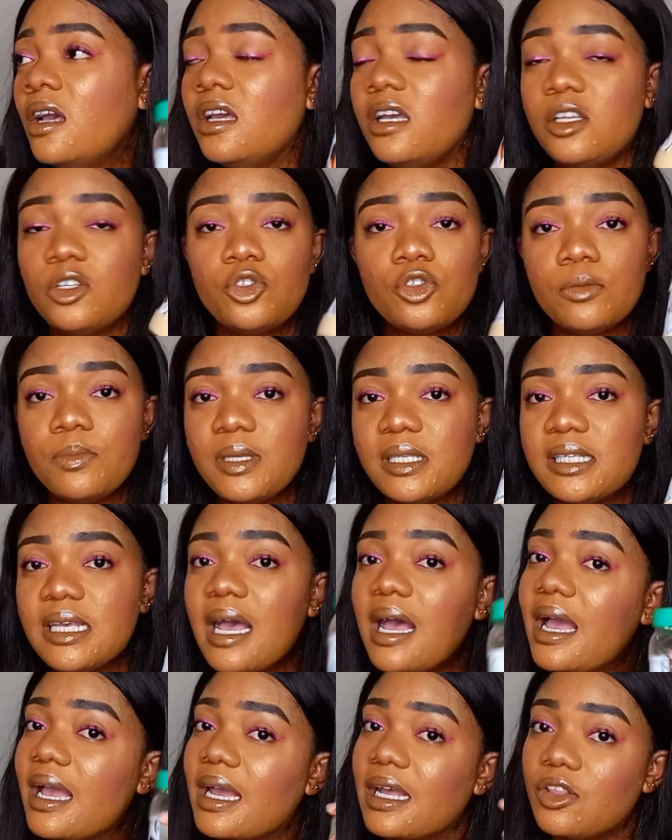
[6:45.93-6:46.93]
it's too bitter,
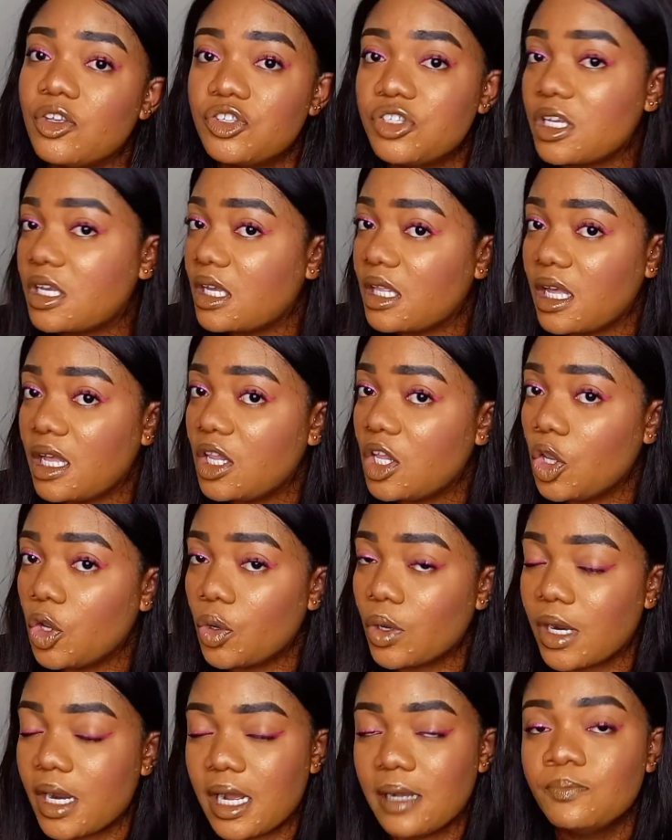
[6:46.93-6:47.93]
I cannot take it any
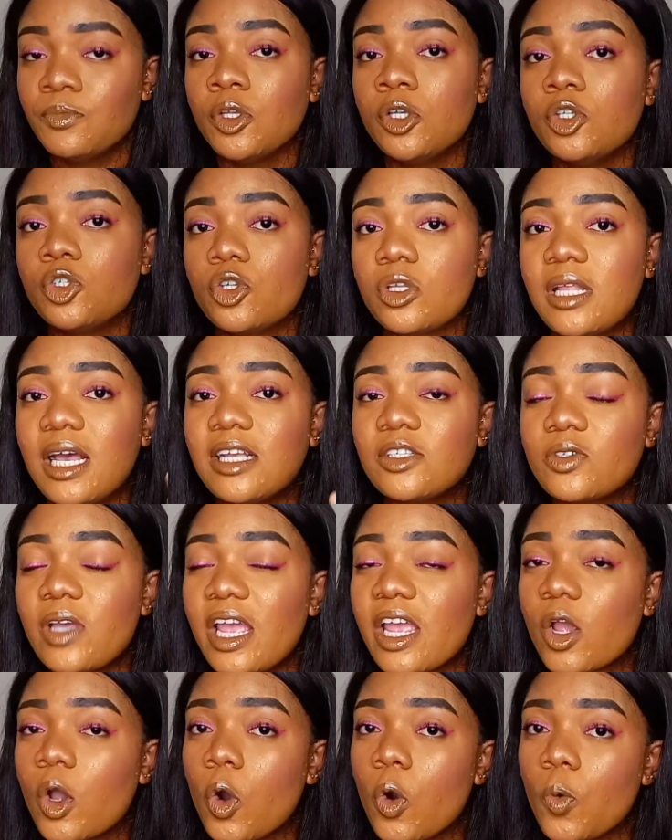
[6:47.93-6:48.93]
longer. So that's why I
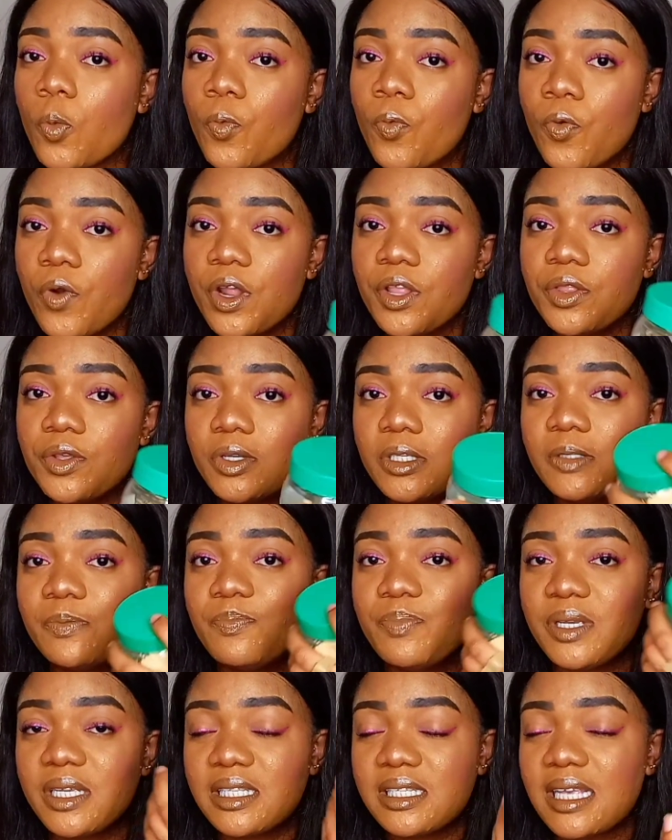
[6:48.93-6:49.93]
incorporate those
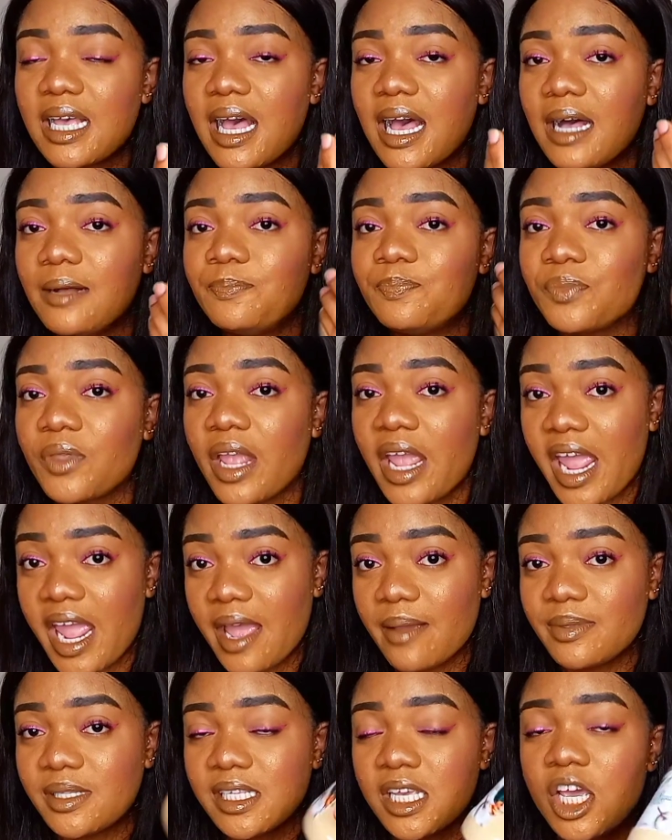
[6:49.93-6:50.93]
bitter
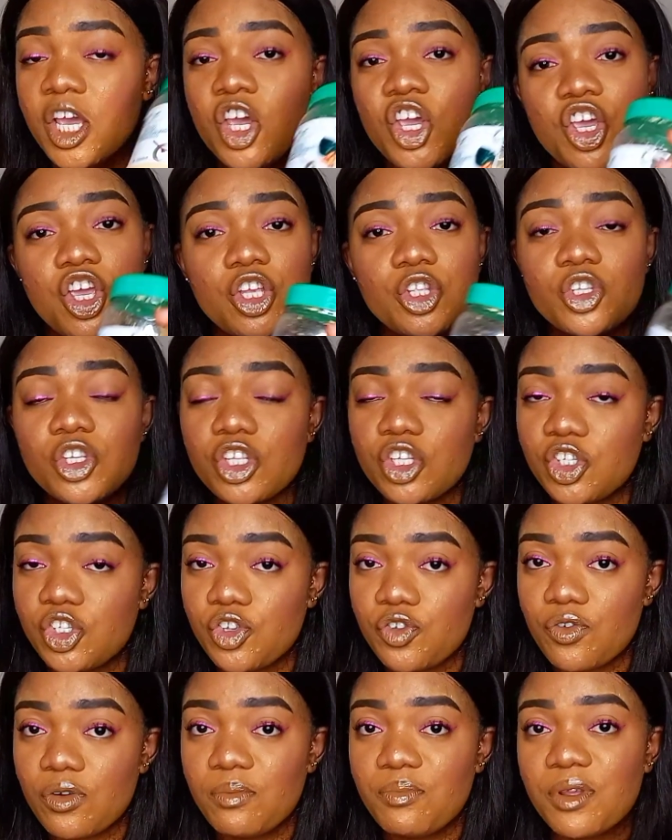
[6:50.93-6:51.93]
herbs into the
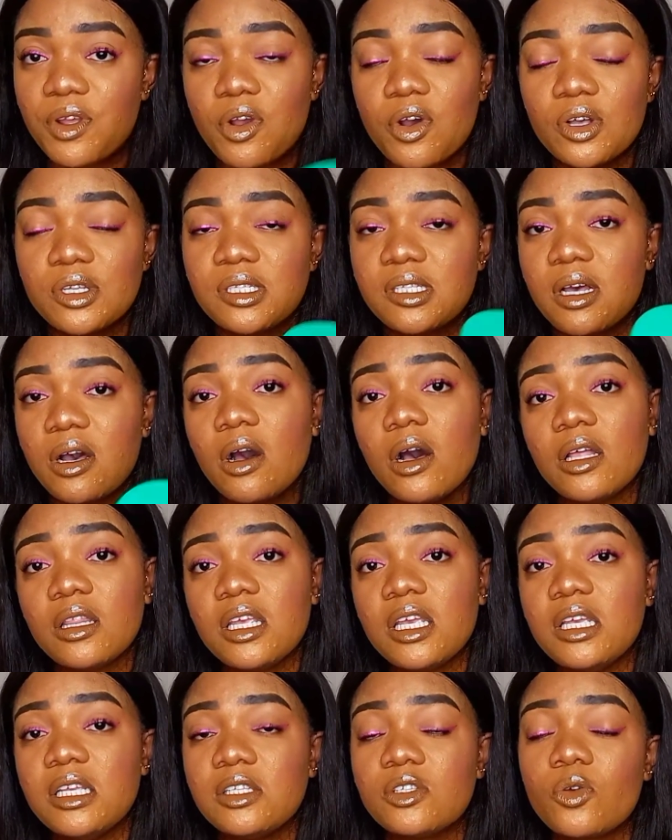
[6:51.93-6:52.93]
syrup, because the
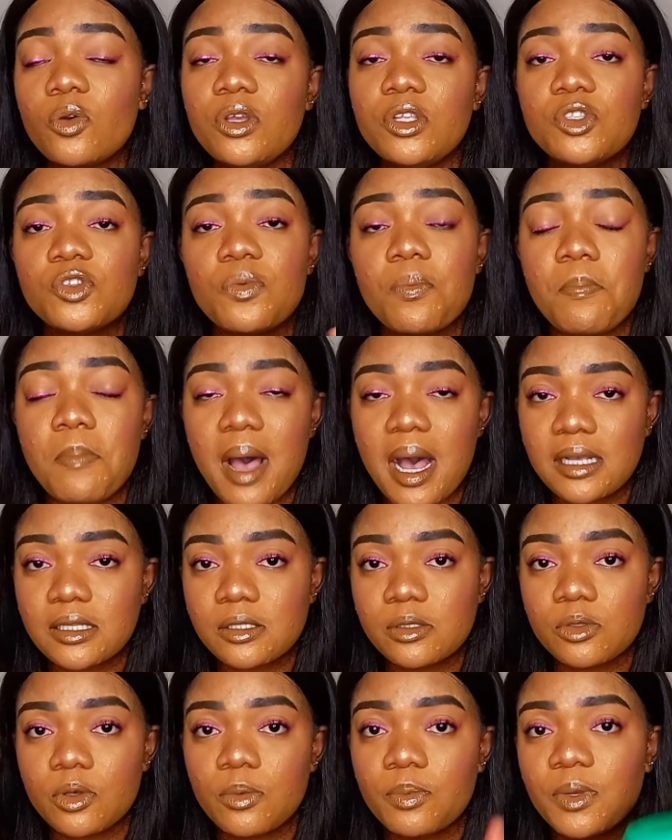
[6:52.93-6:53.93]
honey is going to
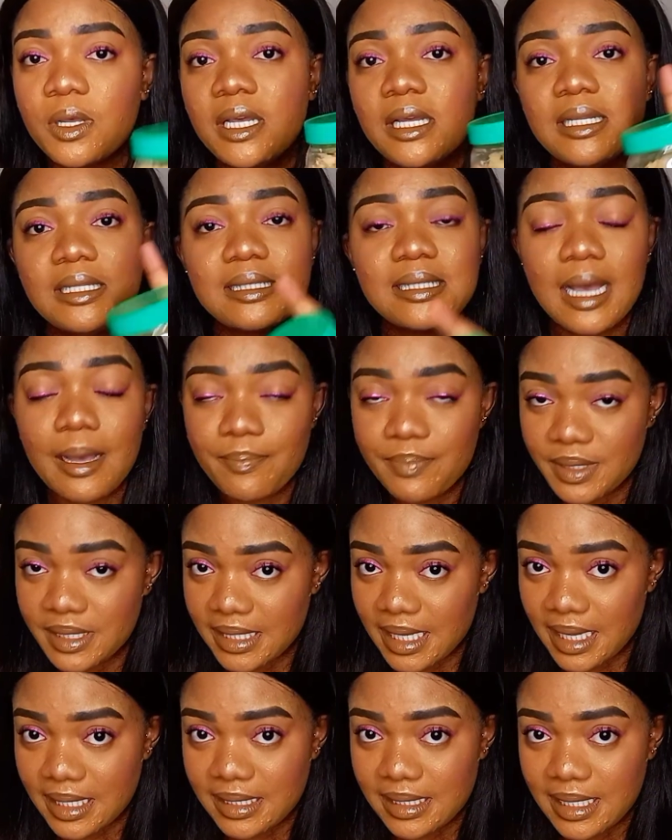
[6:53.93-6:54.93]
max up that
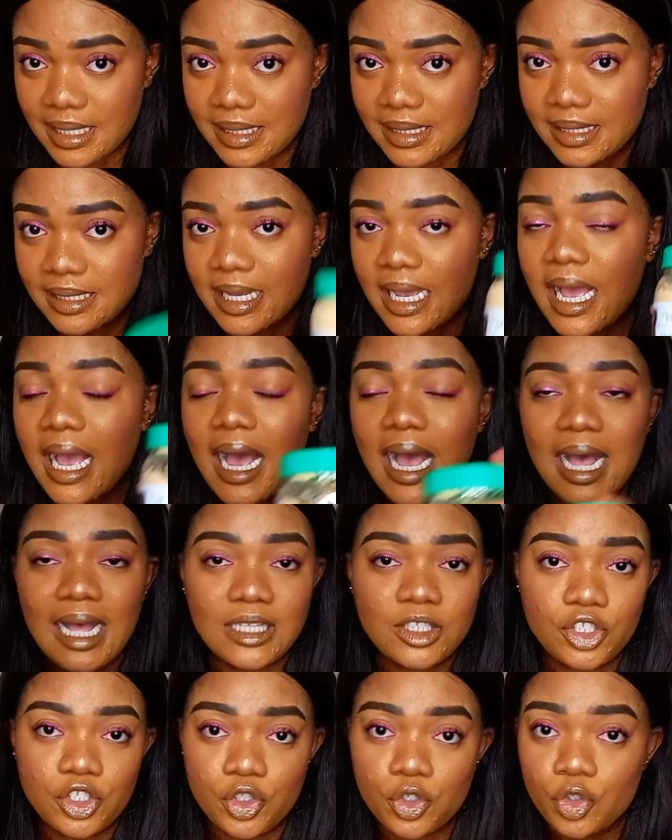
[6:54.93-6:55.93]
bitter taste
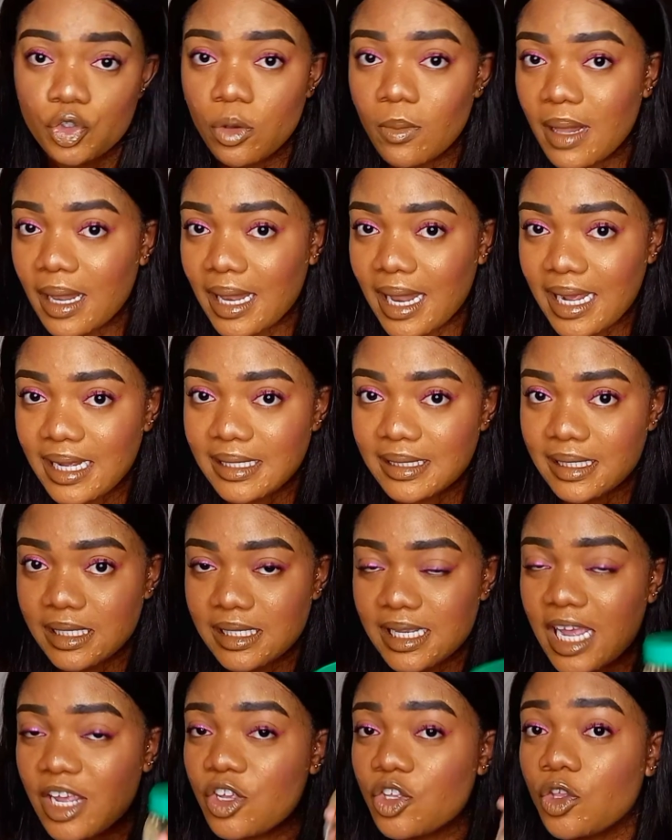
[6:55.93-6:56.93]
and normalize it,
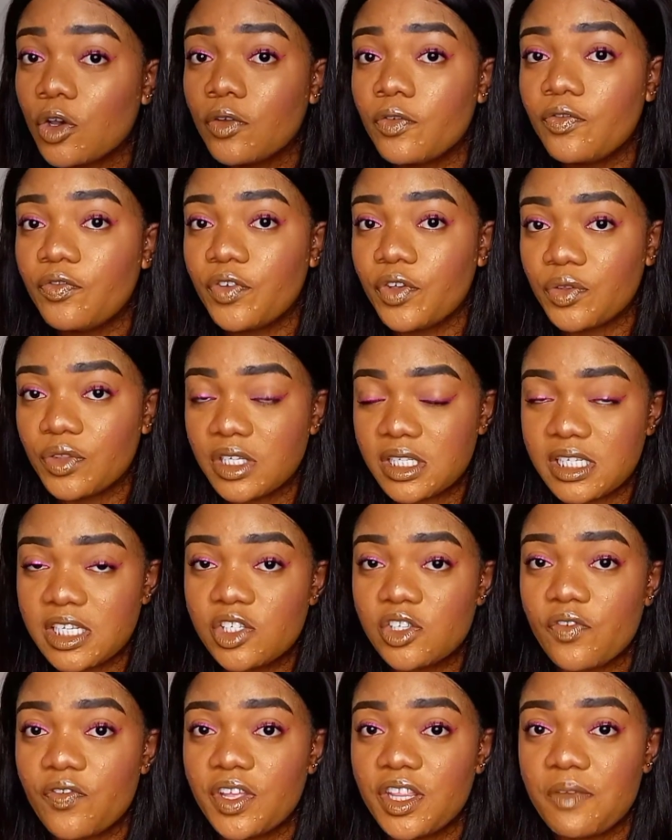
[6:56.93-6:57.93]
and you don't feel the
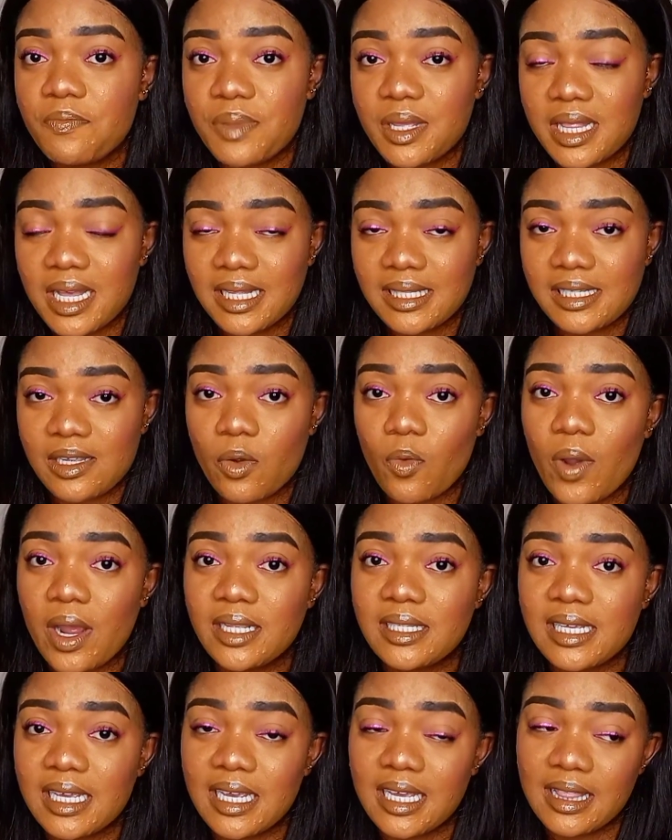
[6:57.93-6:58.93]
taste of any bitter thing while
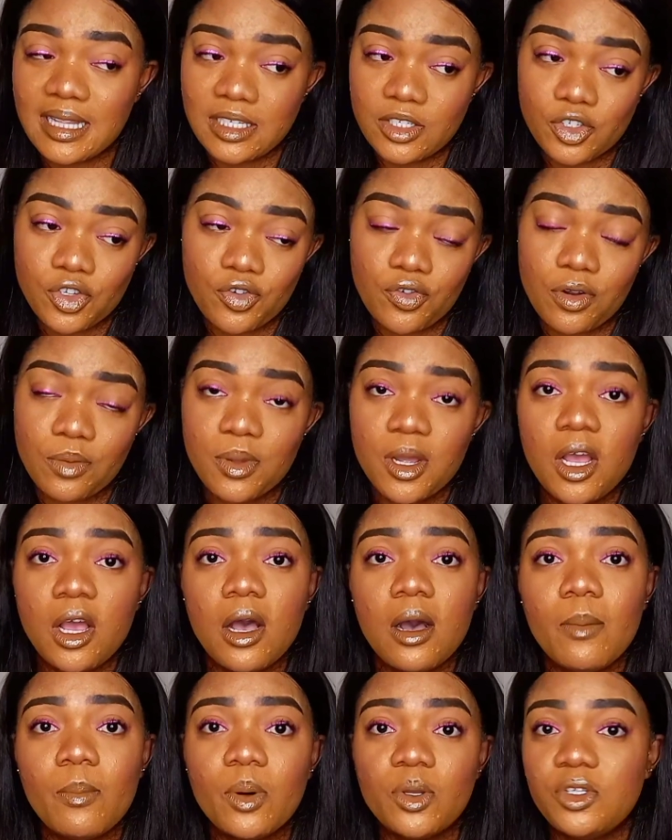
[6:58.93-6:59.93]
taking the syrup.
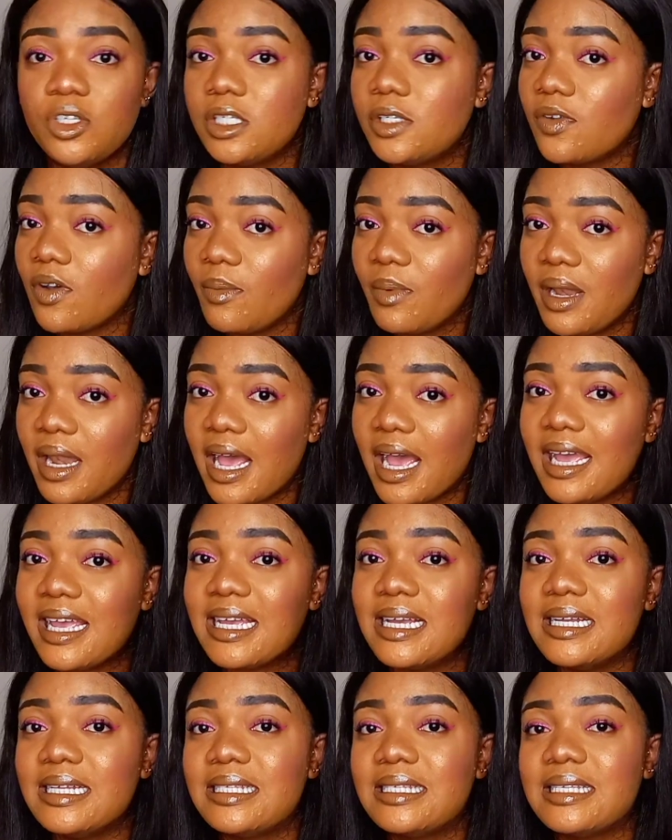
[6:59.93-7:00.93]
But this formula,
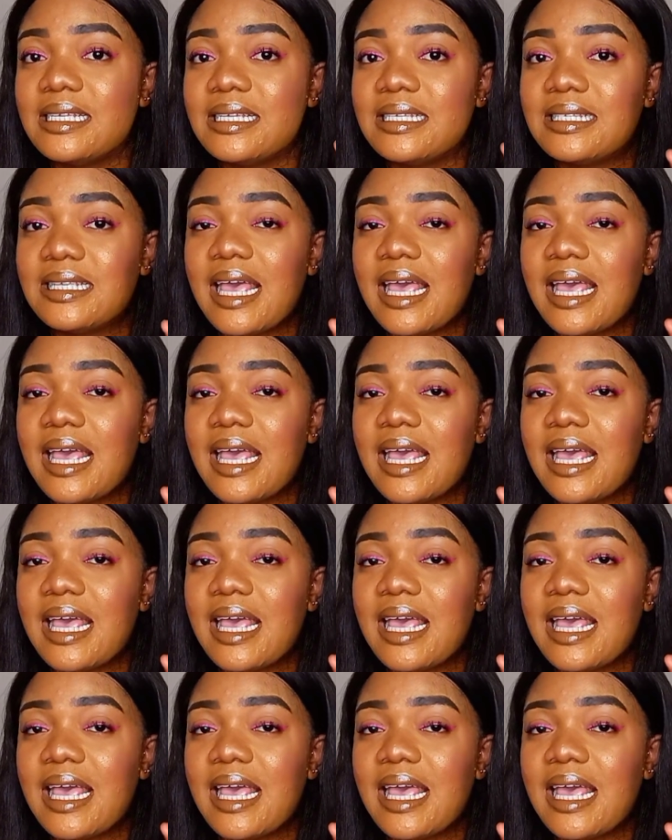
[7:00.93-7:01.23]
it is